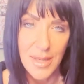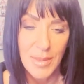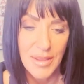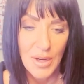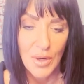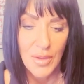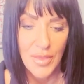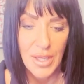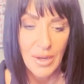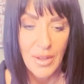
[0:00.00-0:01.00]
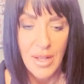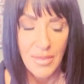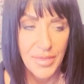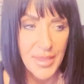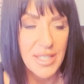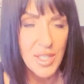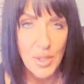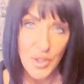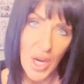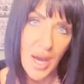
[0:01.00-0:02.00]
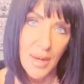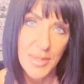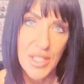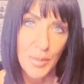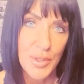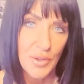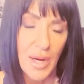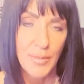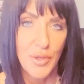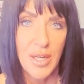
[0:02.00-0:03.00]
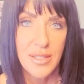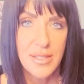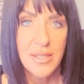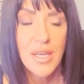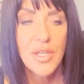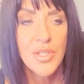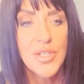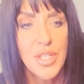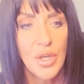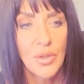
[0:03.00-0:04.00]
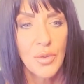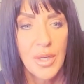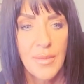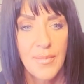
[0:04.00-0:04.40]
I mean they're they that's their job is to prescribe drugs. So